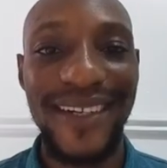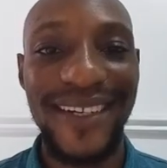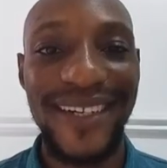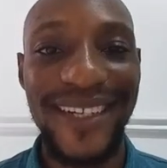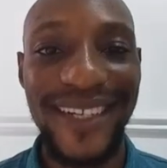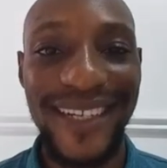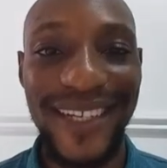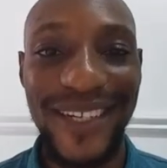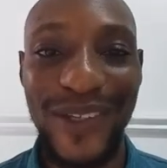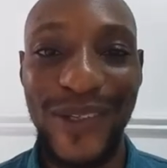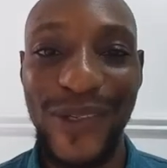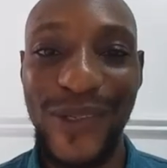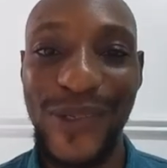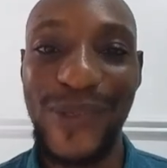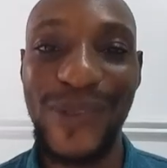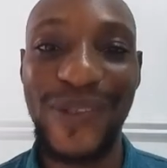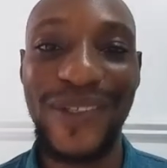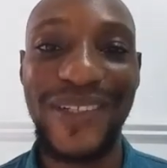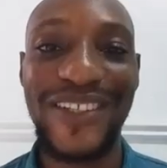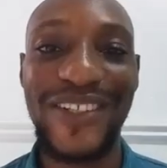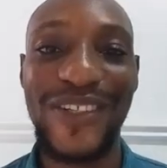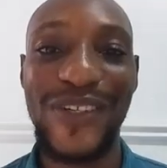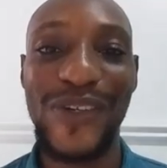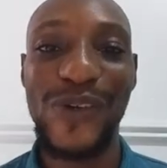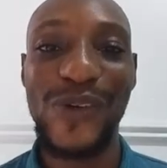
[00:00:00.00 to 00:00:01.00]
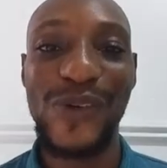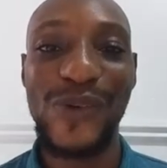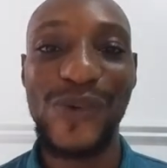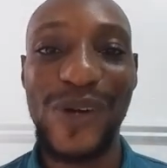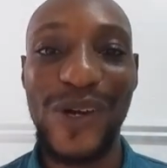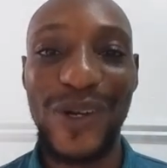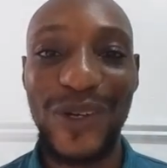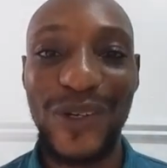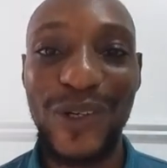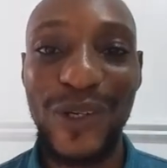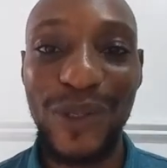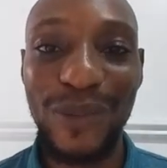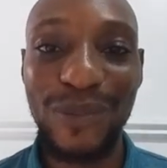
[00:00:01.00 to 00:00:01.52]
Hello,
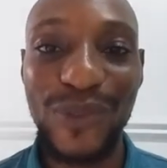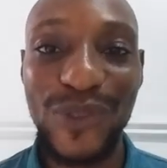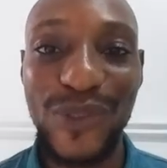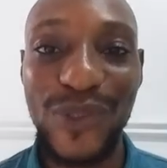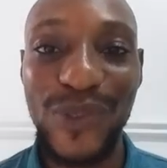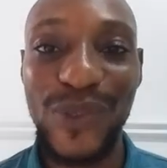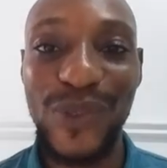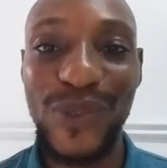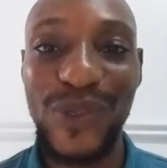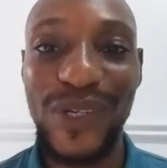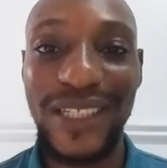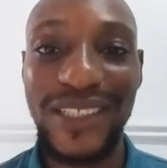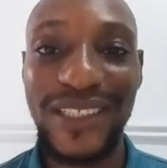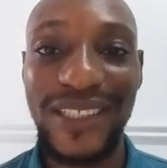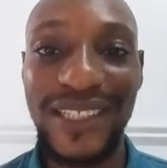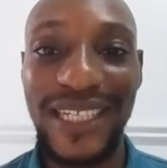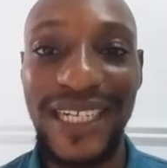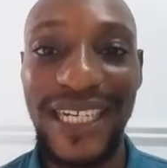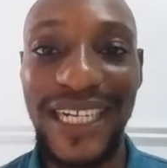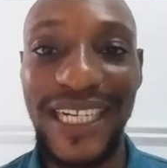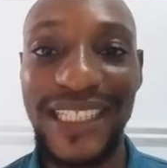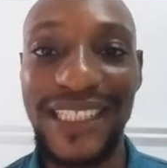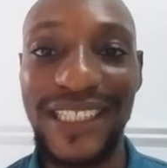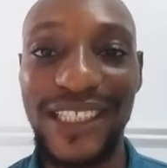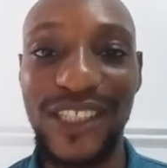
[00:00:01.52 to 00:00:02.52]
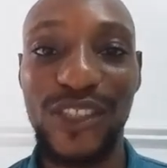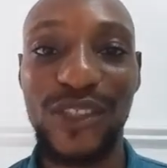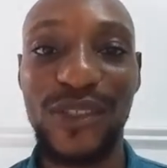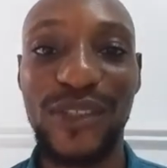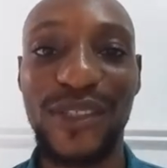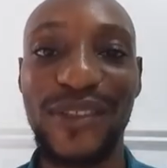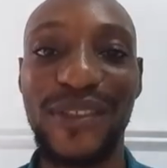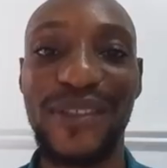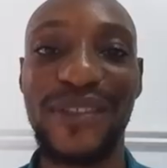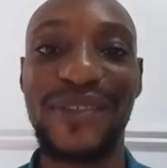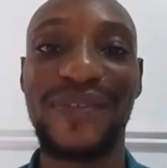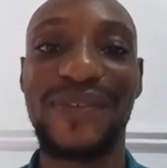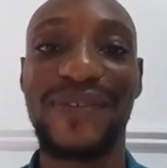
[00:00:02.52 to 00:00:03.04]
welcome to another
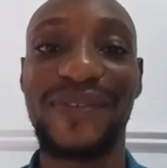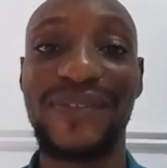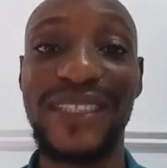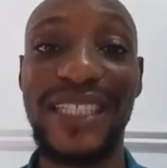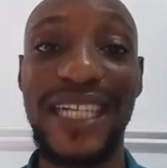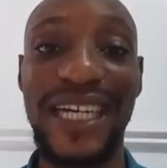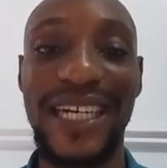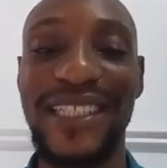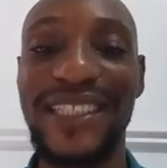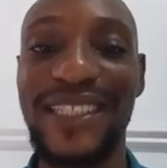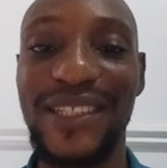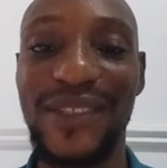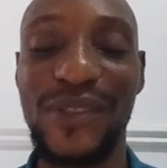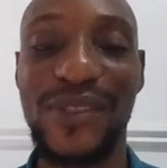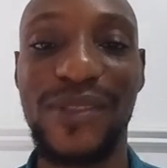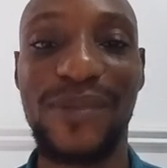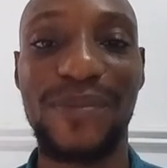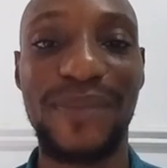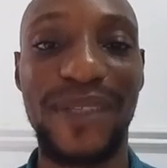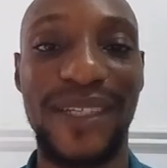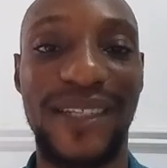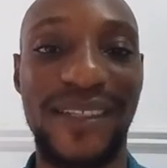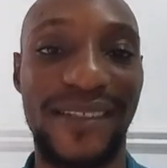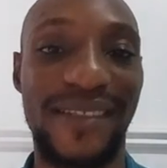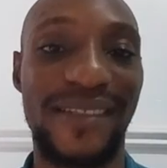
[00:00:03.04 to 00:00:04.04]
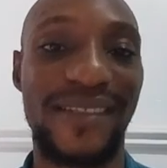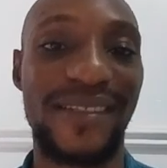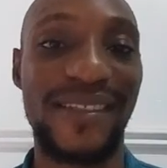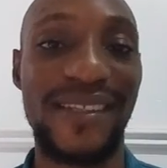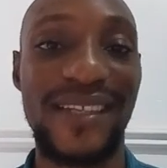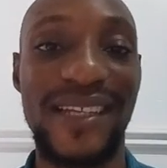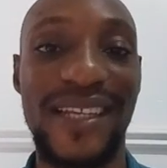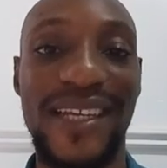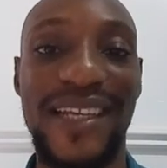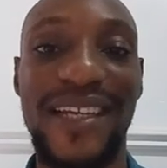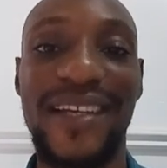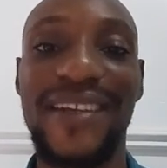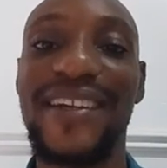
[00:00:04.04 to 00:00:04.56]
edition of Daniel Speaks.
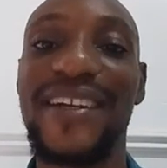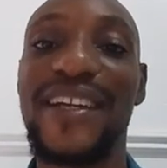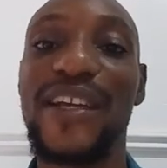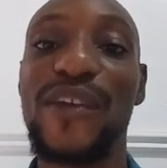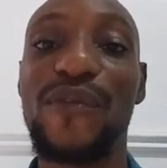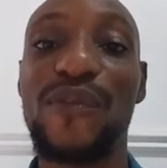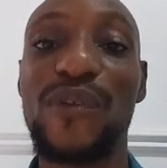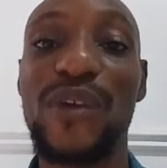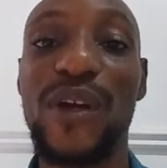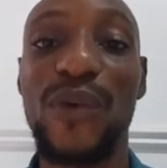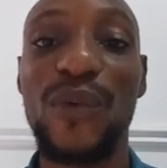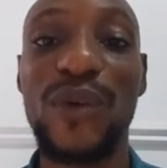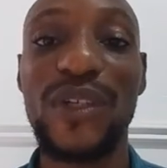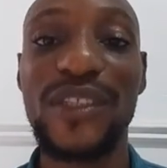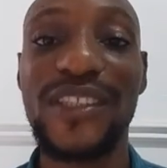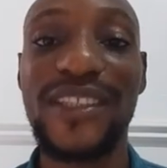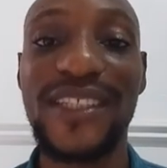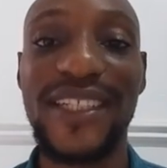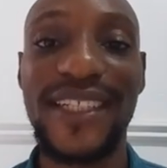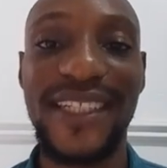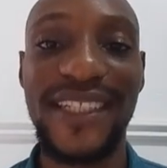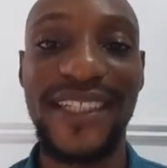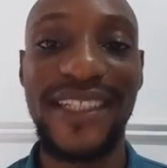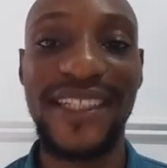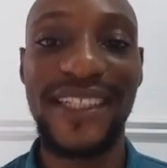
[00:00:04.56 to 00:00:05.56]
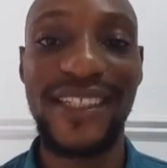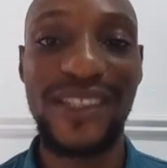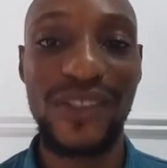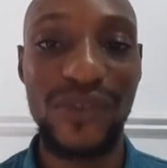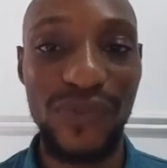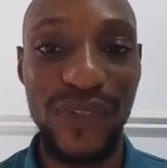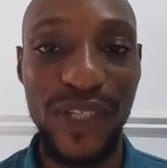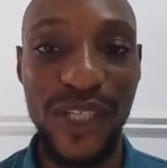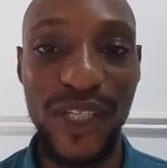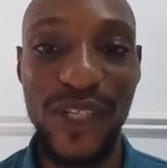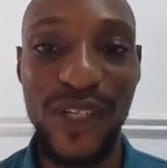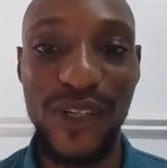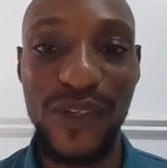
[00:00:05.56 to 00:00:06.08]
If you are watching this
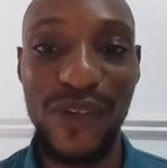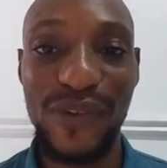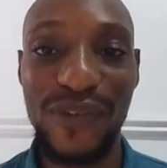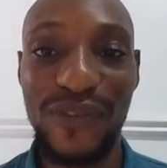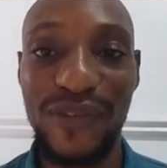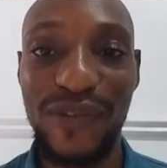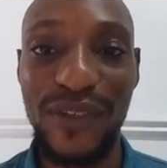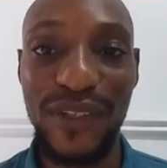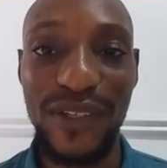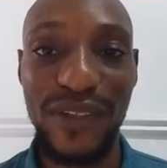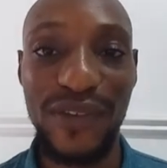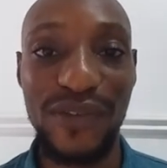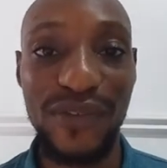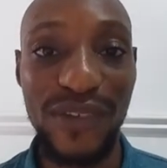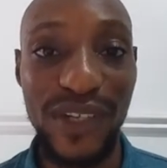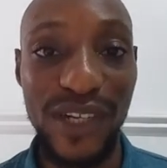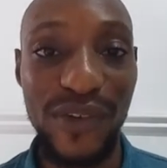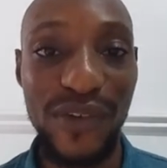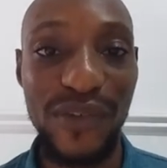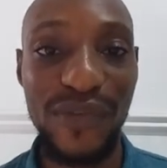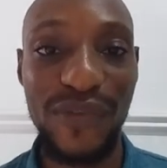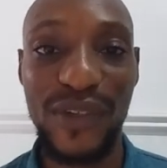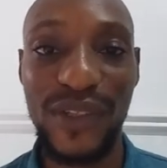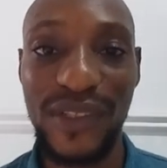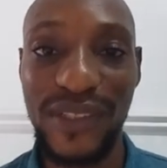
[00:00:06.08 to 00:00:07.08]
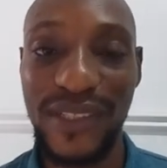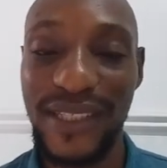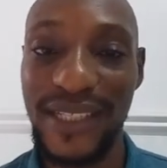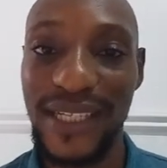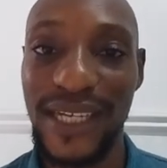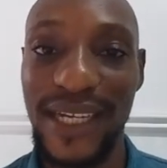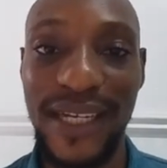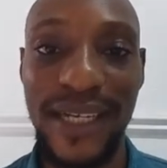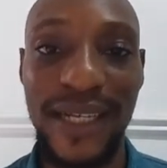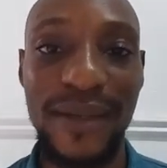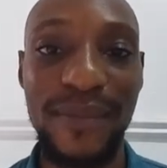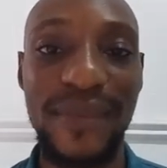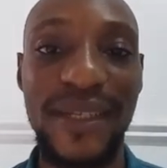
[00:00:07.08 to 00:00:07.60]
video for the very first
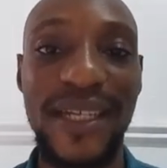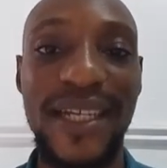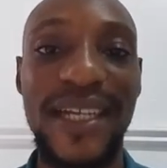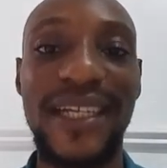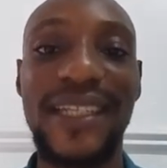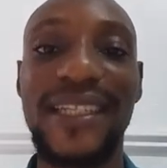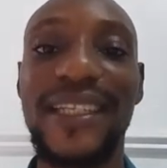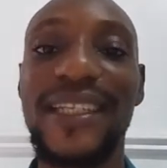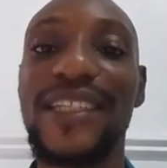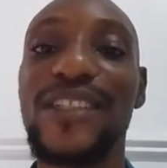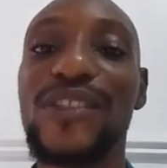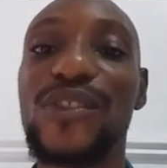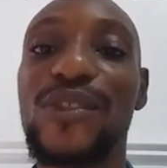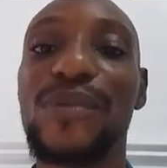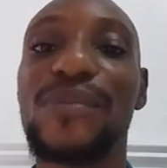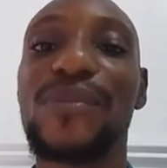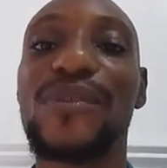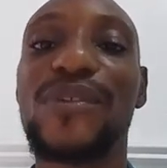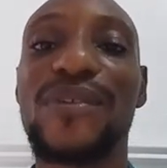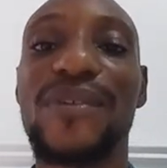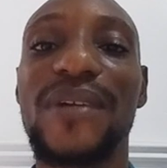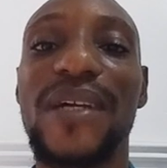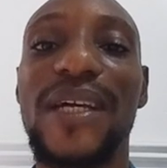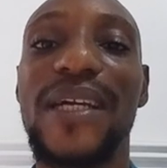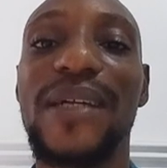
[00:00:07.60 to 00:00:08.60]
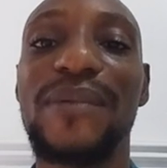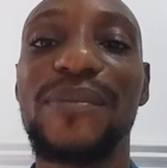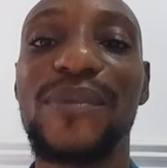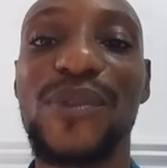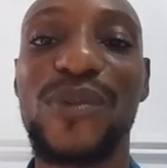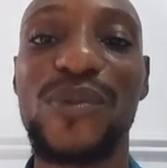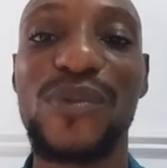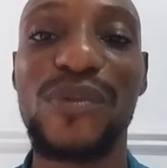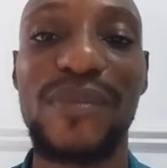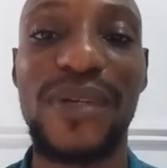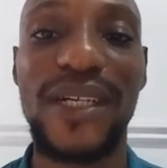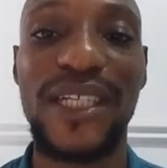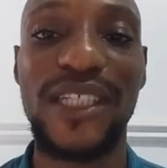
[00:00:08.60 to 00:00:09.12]
time, kindly subscribe
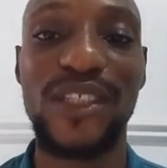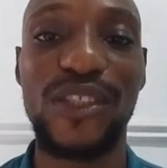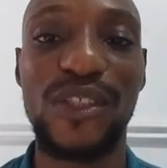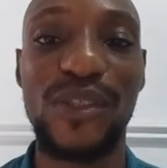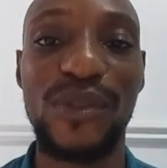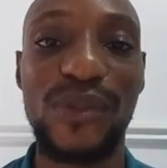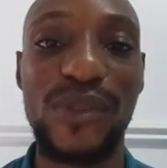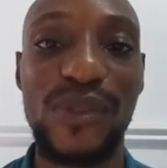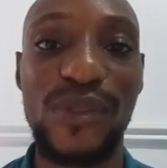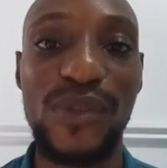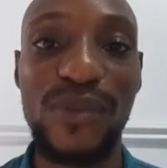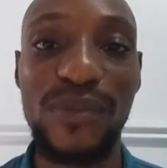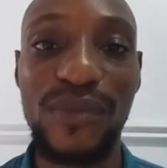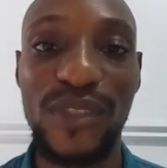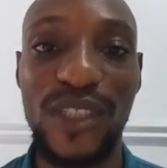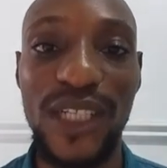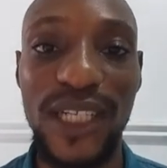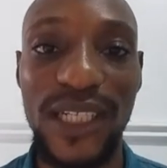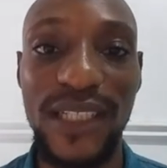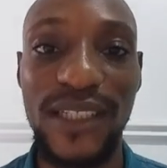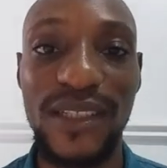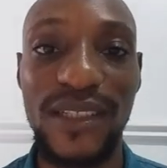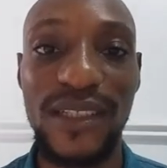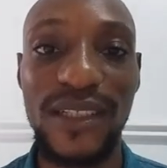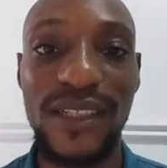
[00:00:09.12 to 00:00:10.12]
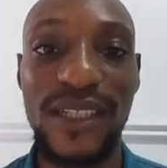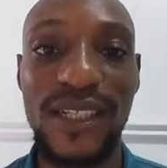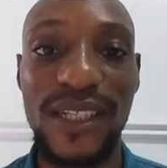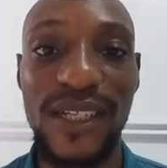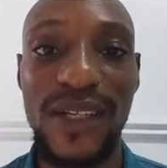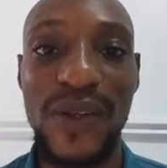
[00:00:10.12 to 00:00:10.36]
to my YouTube channel,